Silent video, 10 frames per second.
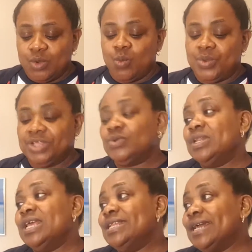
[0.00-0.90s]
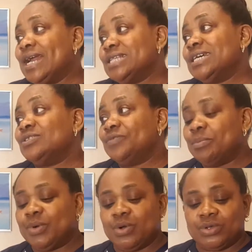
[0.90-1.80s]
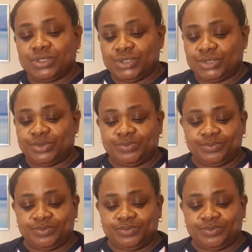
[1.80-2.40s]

We need to let the cat out of the box.